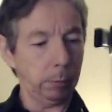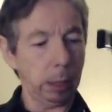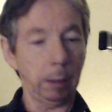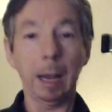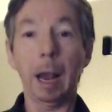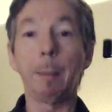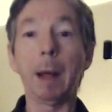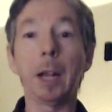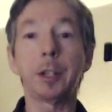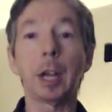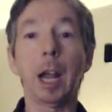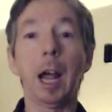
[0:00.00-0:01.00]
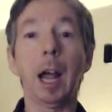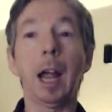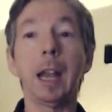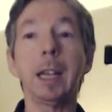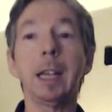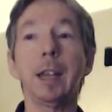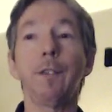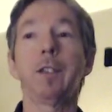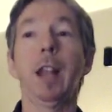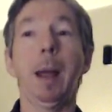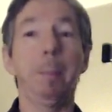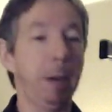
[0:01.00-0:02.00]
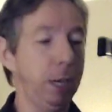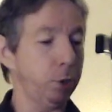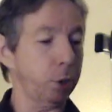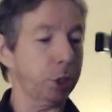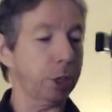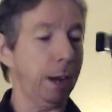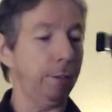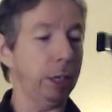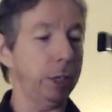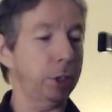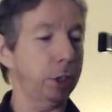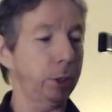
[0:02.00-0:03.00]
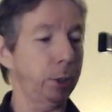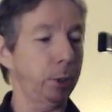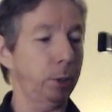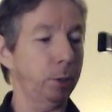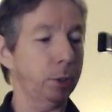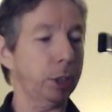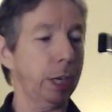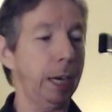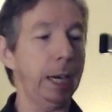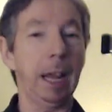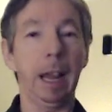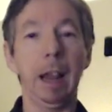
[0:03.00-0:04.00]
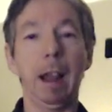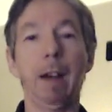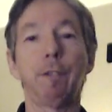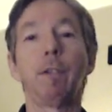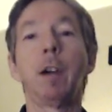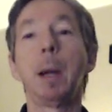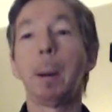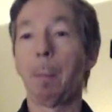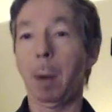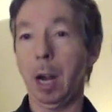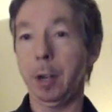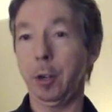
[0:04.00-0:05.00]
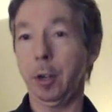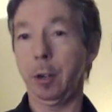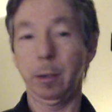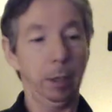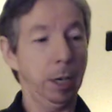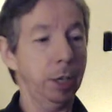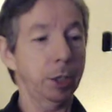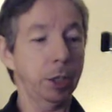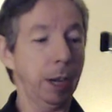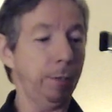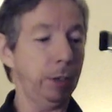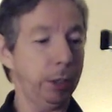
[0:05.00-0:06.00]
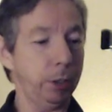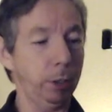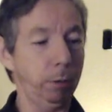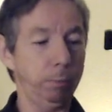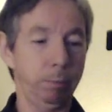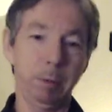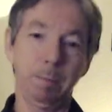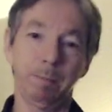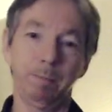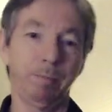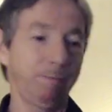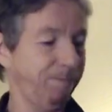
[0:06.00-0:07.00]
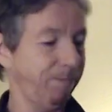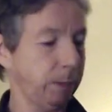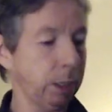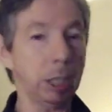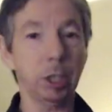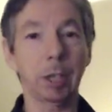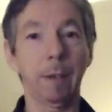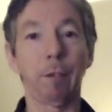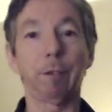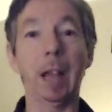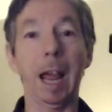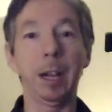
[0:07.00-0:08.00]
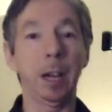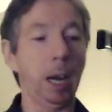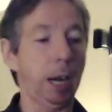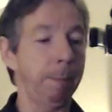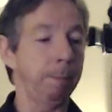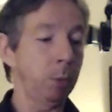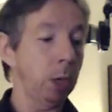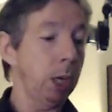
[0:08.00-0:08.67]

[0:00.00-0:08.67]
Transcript: well, how about E flat major 7 to, say, F minor 7 to D7 flat 9.